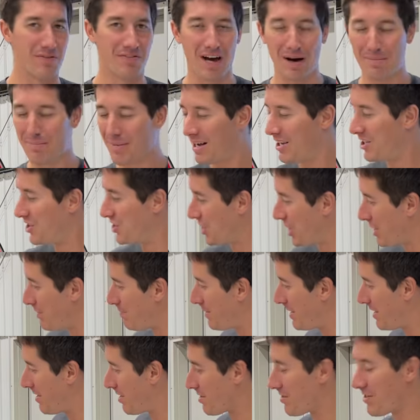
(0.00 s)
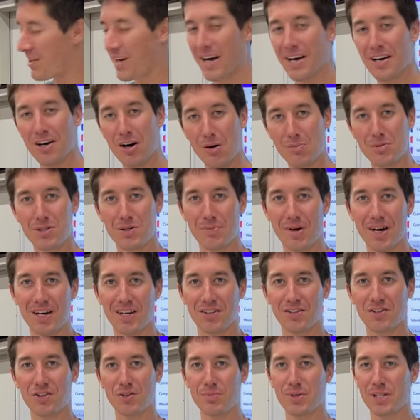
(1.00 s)
got my Jeep here that I hope to make a
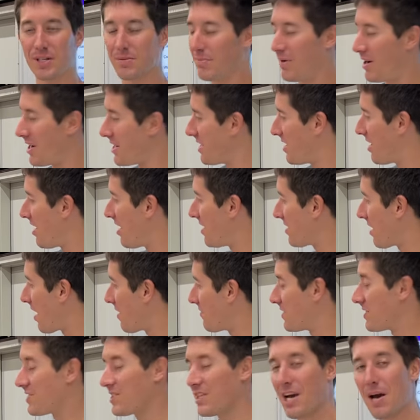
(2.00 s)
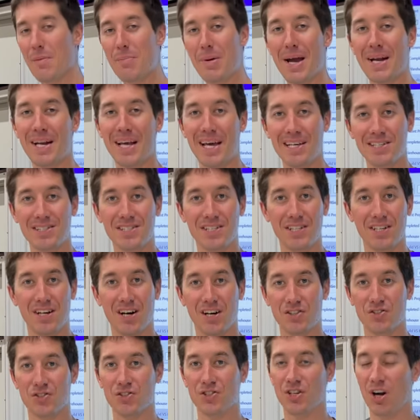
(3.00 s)
little bit of money on. Obviously, I paid
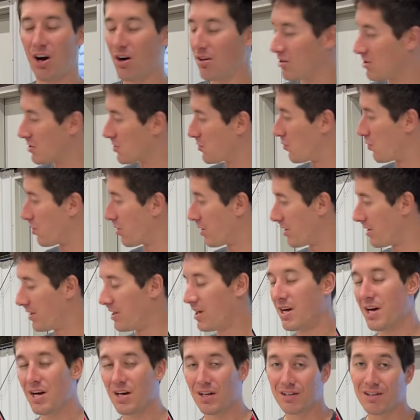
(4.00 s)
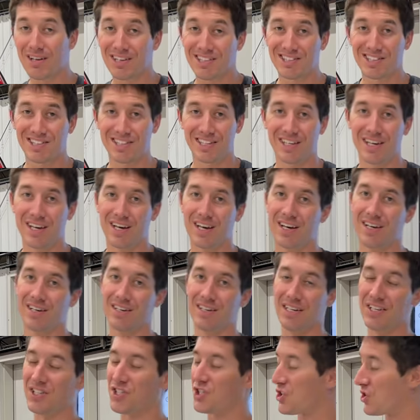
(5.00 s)
$1,800 for it. Luckily,
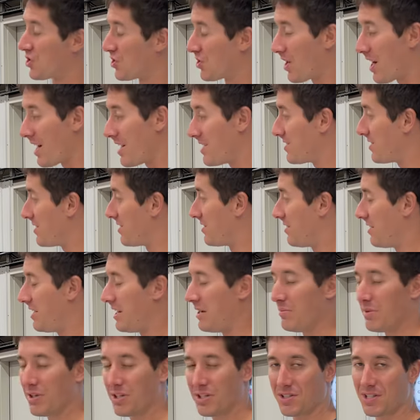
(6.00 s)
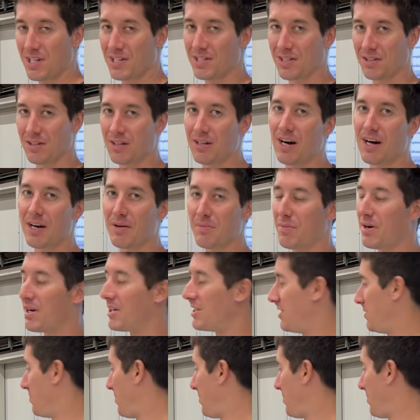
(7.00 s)
it's crazy clean because that's a lot of money to